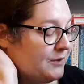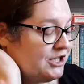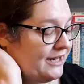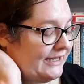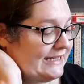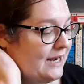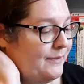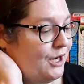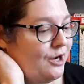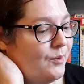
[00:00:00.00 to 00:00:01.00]
which I'll link down
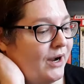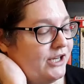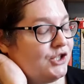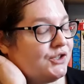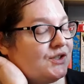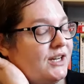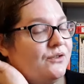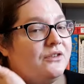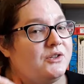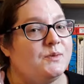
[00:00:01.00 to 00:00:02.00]
below, but I just, I
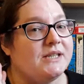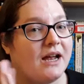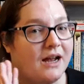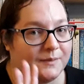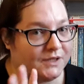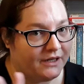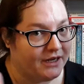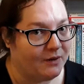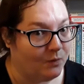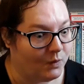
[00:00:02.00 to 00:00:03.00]
thought this was
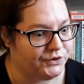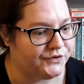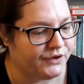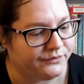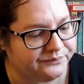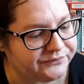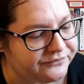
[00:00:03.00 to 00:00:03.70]
absolutely wonderful.